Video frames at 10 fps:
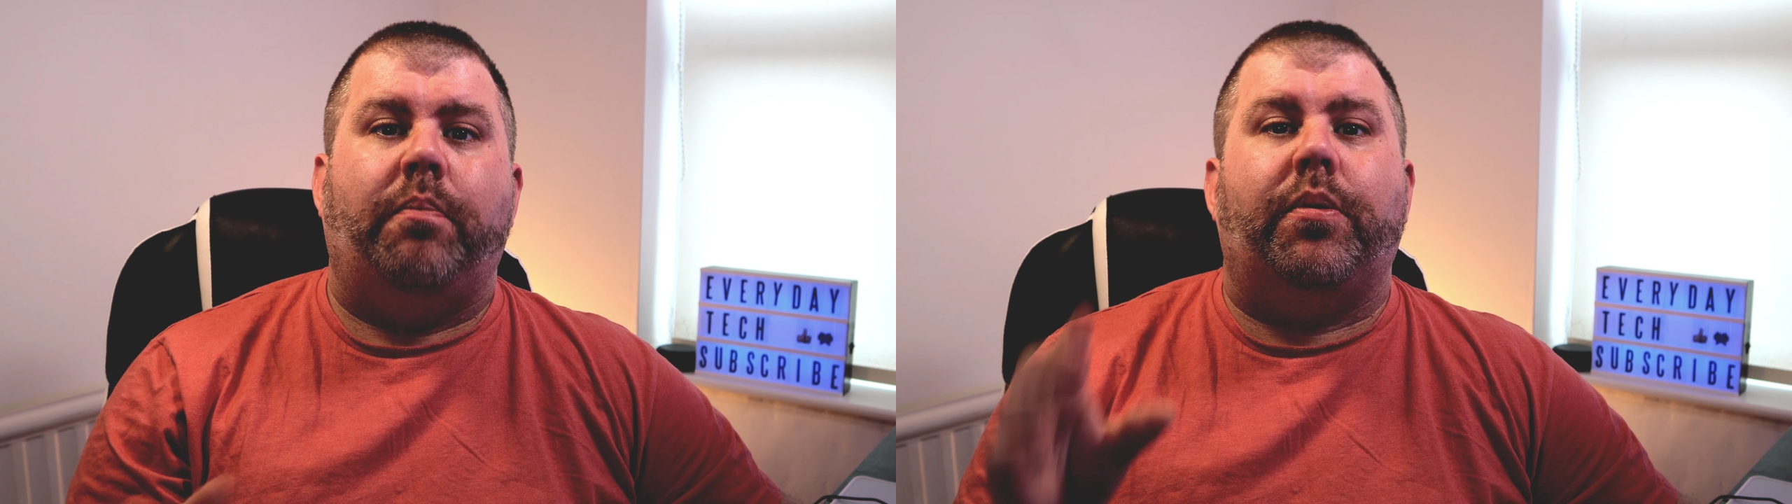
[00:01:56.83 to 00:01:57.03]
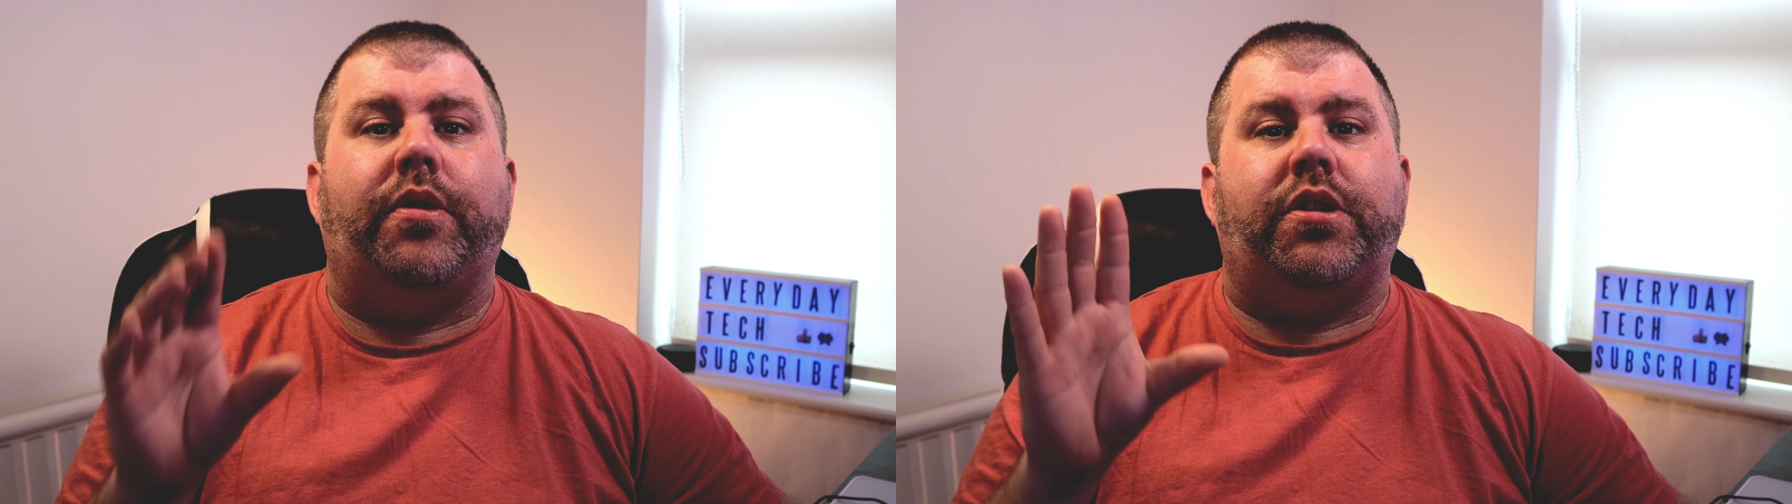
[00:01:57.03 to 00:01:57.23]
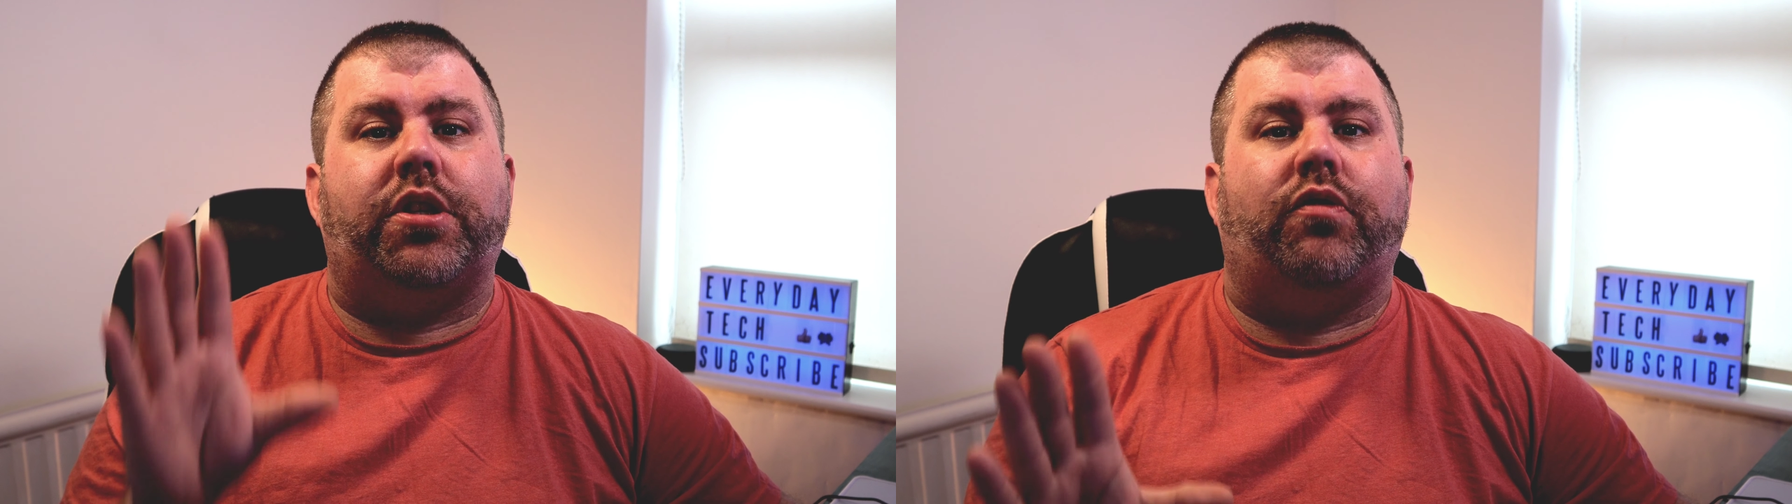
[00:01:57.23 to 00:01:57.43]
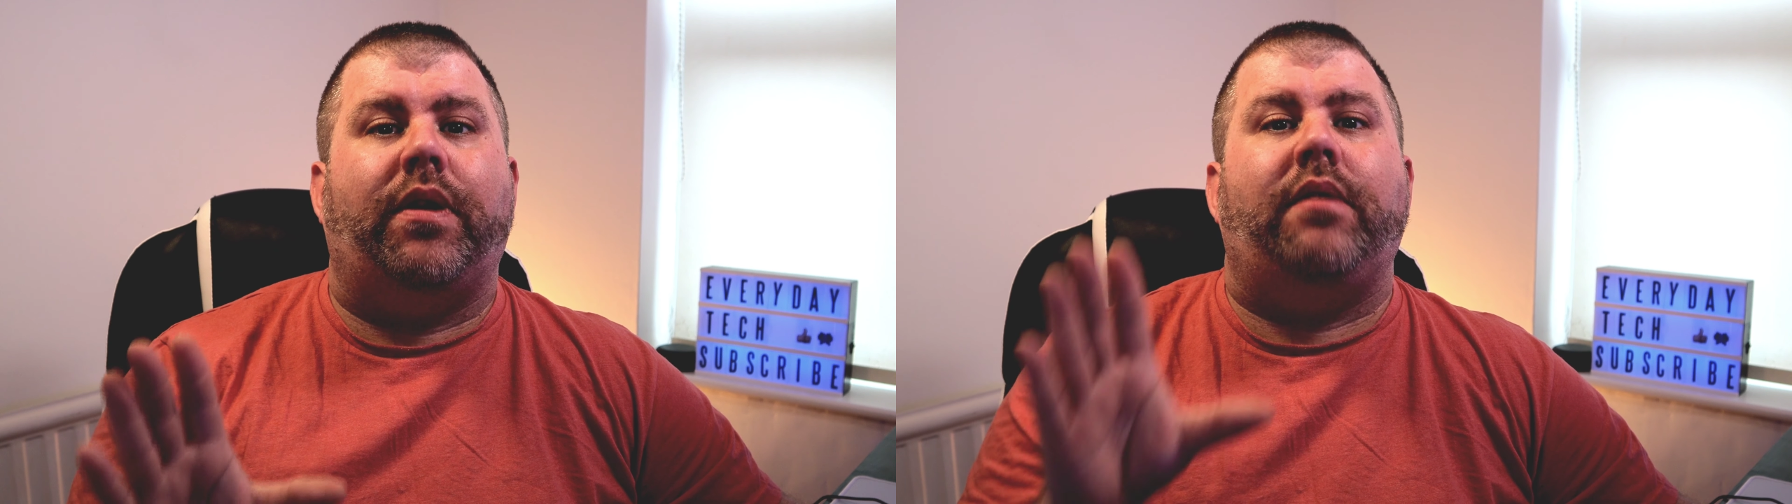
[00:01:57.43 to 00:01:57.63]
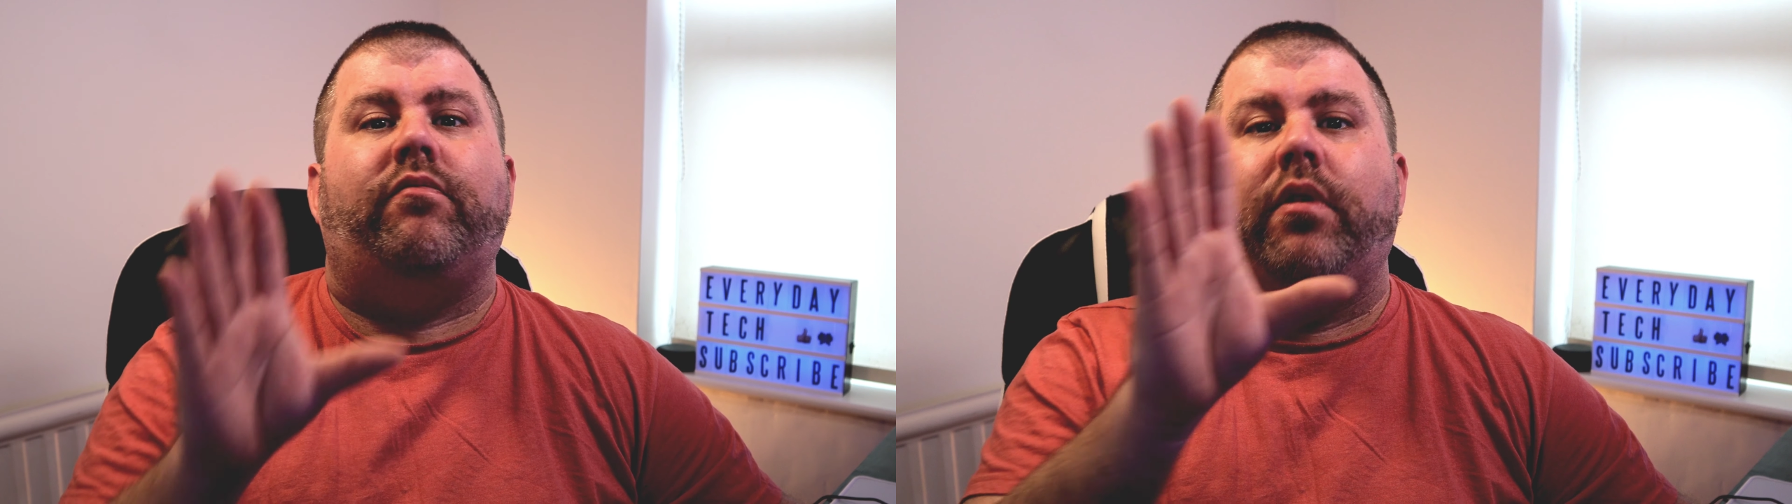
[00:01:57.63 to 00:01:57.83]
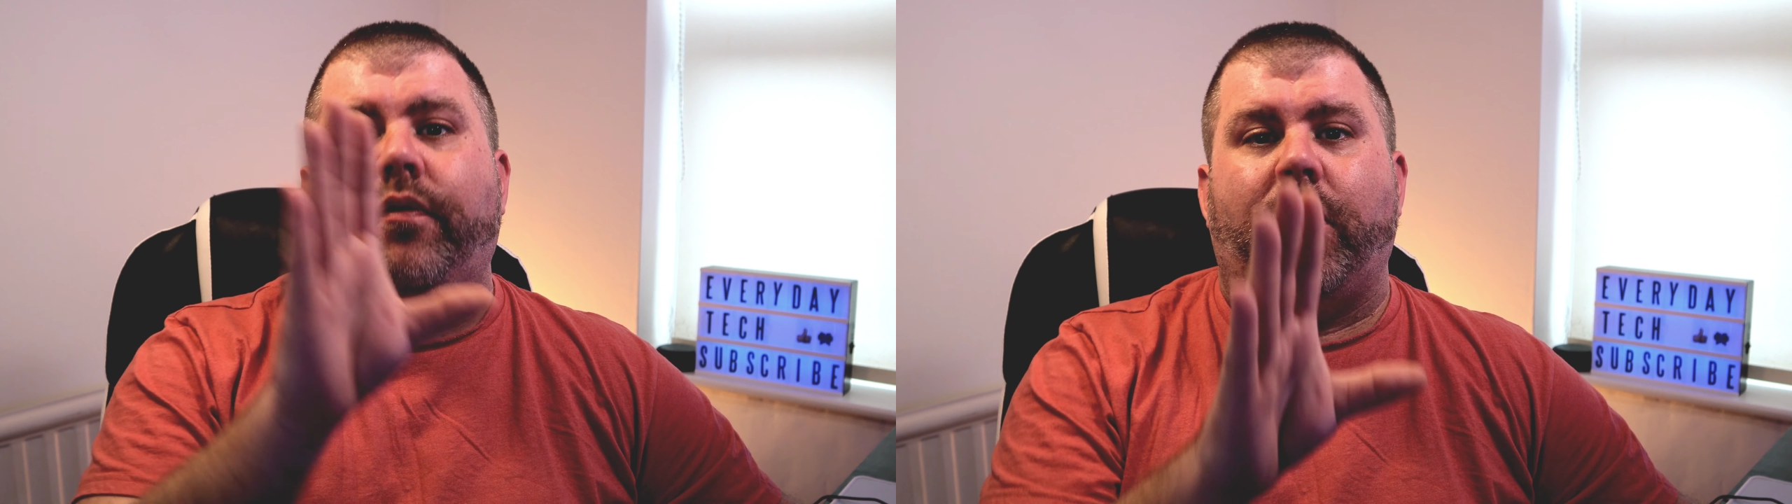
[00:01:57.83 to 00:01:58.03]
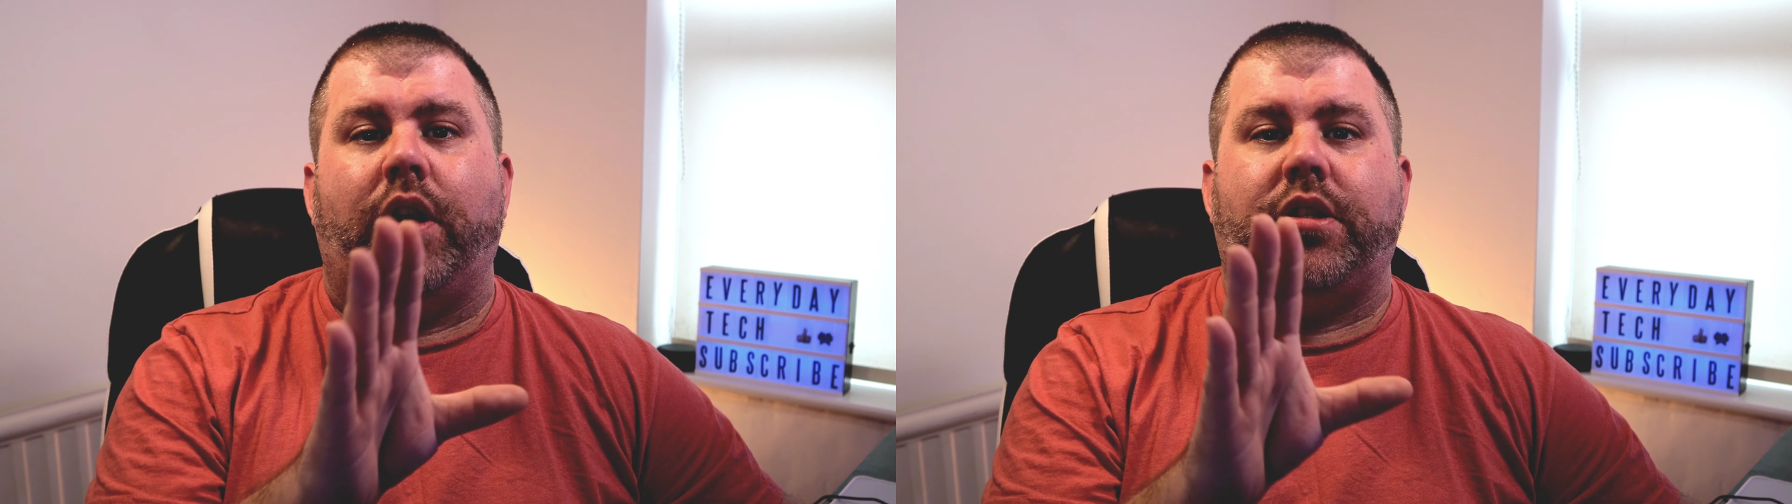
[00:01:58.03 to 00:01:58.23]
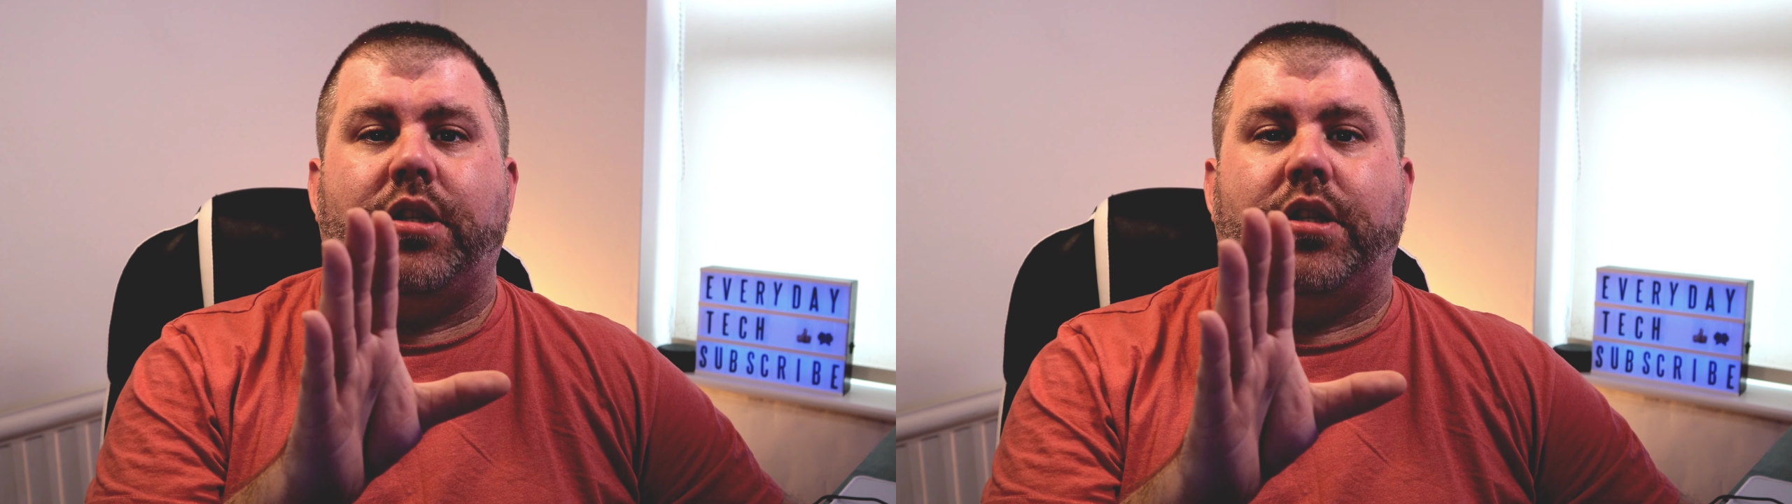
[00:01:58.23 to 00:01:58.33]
but the screen reverts